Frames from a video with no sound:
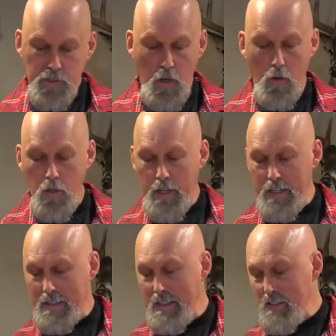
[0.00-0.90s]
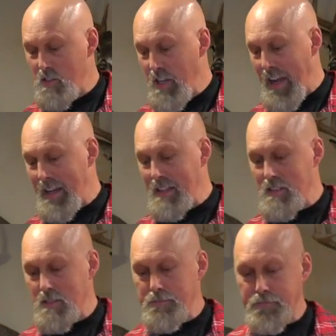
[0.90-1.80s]
So looking at these
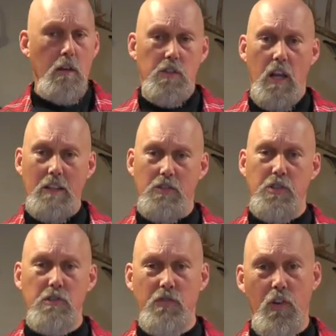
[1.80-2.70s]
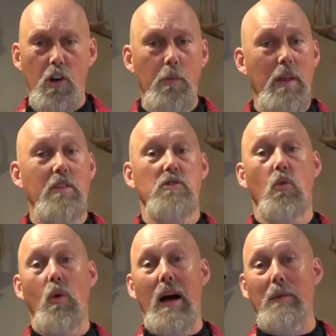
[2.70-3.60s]
jackets, there's a lot to choose from and there's a
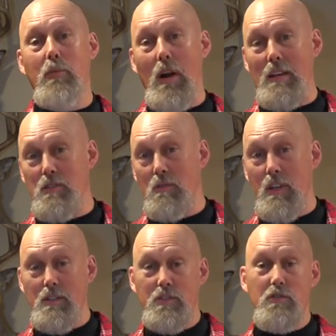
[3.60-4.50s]
wide price range.